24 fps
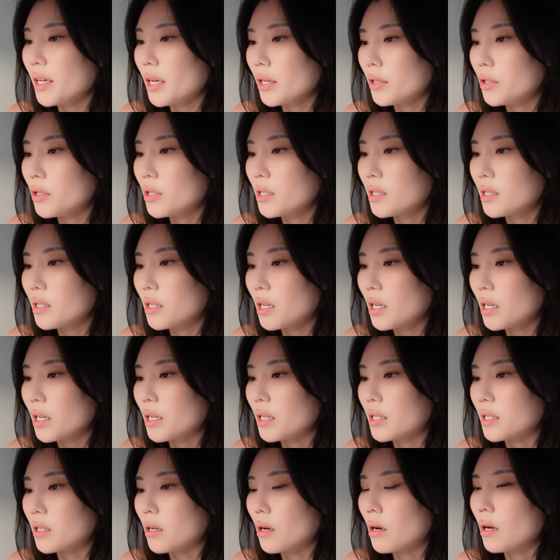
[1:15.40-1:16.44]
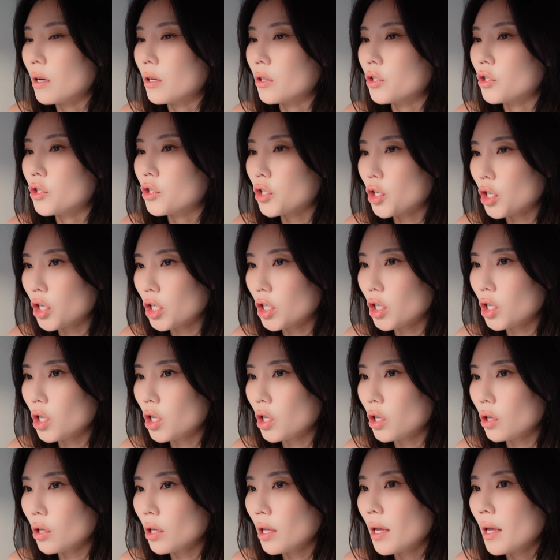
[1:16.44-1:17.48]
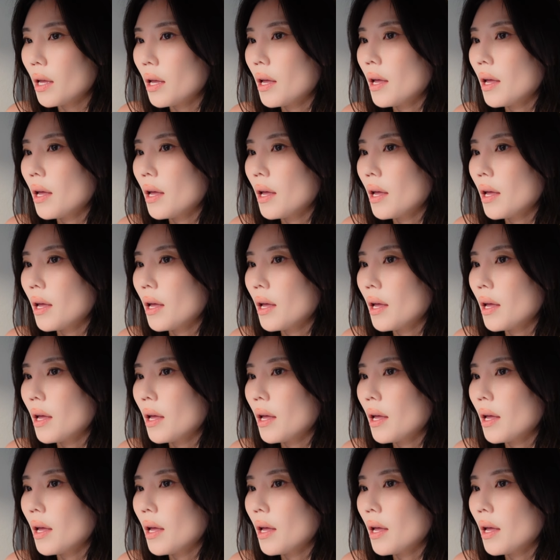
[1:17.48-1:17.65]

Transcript: that you see is called Journal.